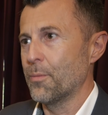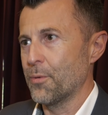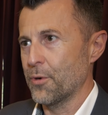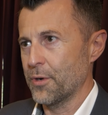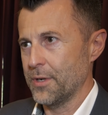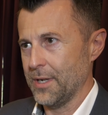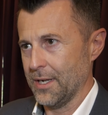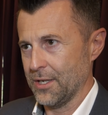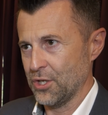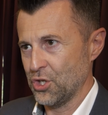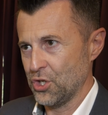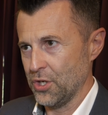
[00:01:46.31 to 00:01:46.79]

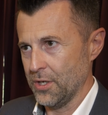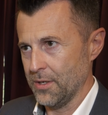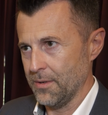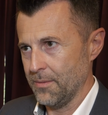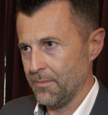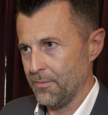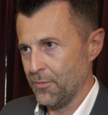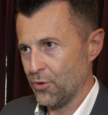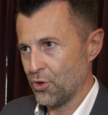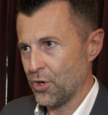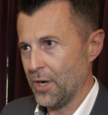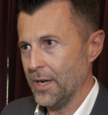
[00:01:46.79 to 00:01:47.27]
production
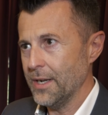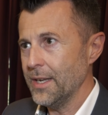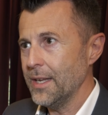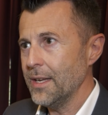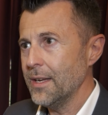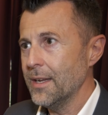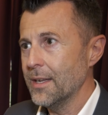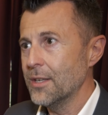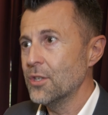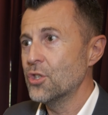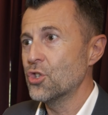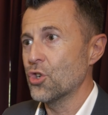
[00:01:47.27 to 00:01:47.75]

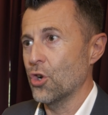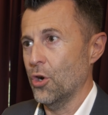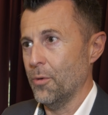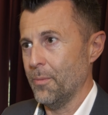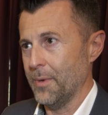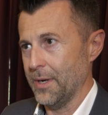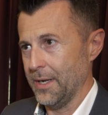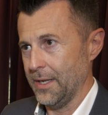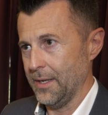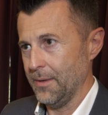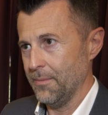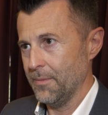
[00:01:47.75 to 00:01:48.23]
running in
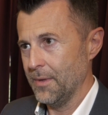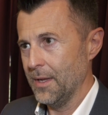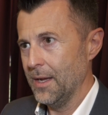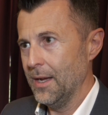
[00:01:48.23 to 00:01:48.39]
Germany,